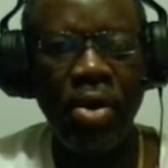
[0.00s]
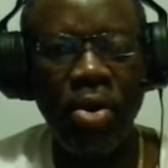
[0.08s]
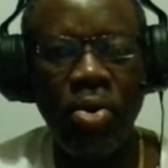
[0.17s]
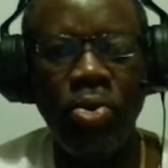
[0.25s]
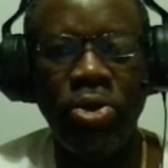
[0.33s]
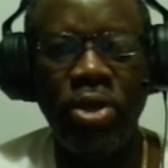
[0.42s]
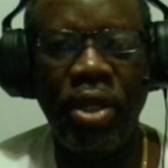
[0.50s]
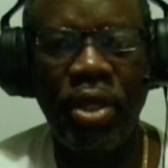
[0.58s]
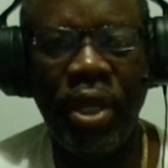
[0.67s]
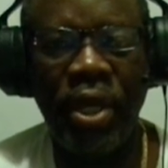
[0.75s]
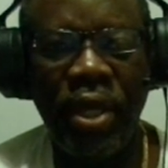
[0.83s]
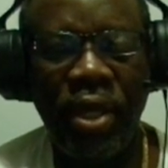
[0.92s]
holding
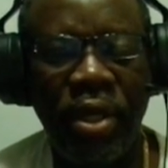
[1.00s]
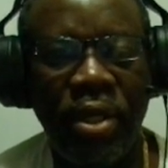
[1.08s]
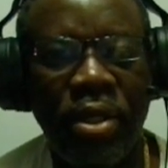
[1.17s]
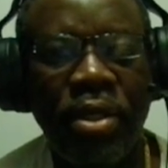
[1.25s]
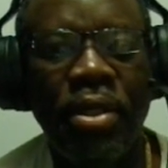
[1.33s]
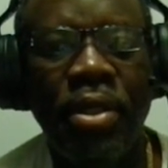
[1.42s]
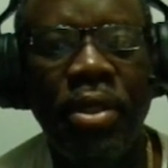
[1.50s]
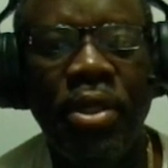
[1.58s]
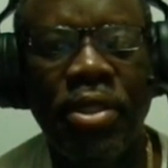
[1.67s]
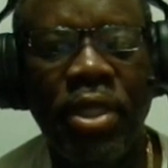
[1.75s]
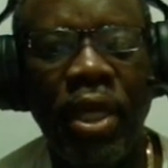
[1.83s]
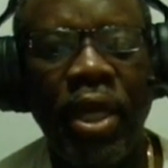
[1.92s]
in
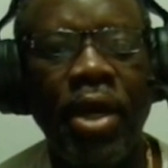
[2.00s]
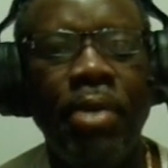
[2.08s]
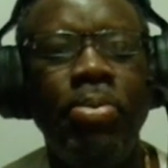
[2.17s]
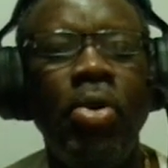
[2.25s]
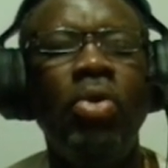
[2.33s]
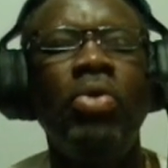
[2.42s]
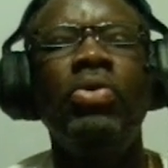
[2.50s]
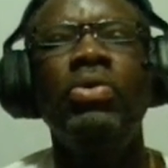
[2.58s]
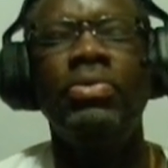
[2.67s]
Singapore,